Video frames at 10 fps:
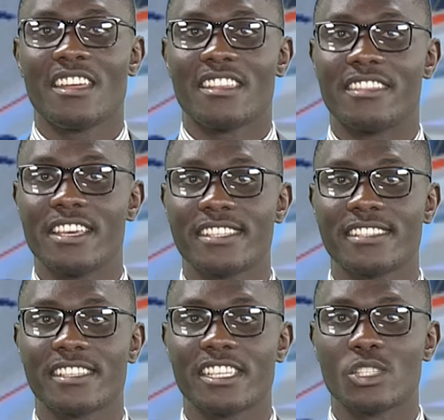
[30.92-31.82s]

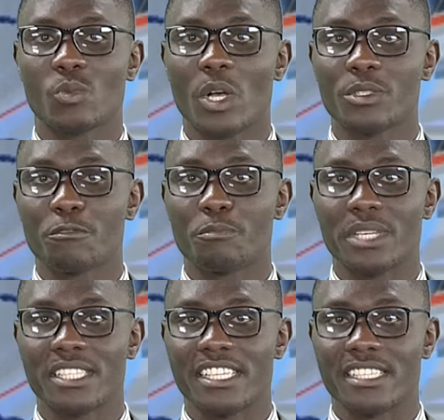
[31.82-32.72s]
This is World of
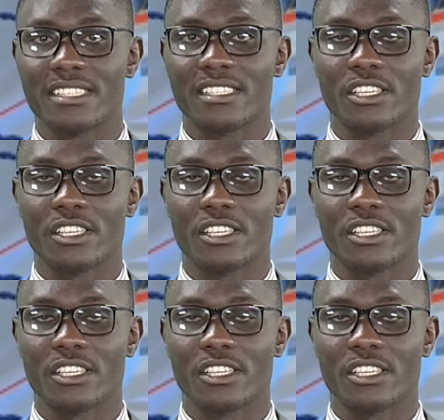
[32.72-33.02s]
Business,